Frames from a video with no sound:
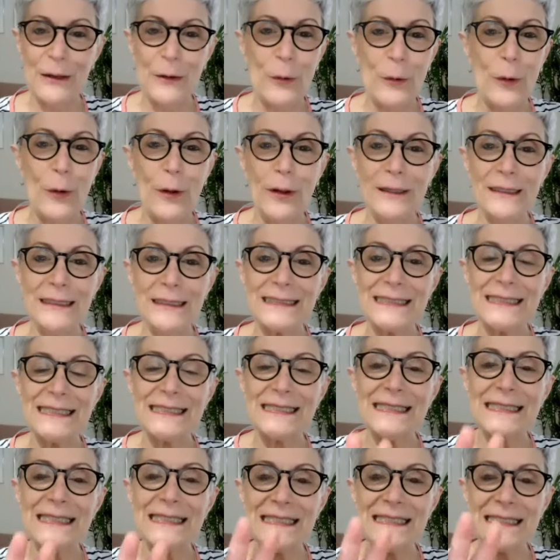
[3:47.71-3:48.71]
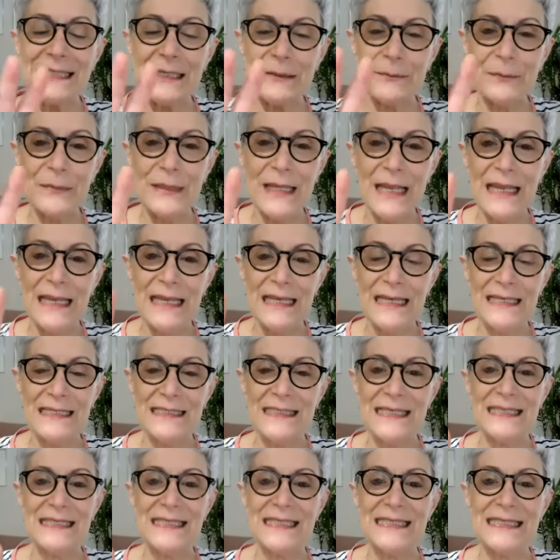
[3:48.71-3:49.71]
whole system
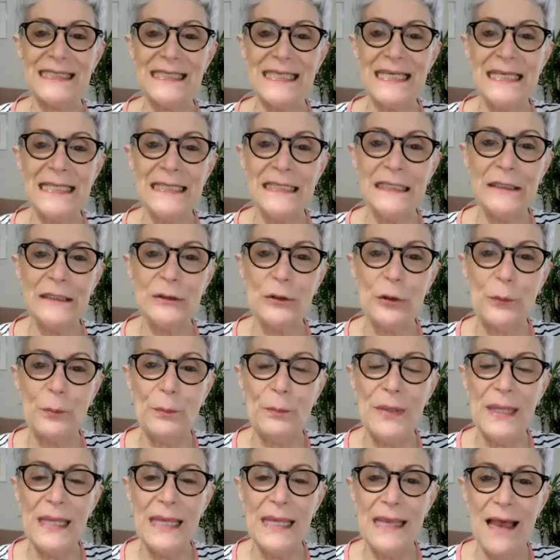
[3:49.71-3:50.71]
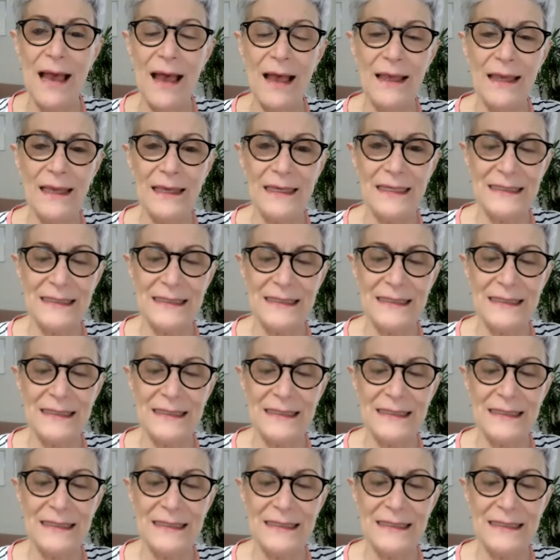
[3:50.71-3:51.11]
is a syntopia,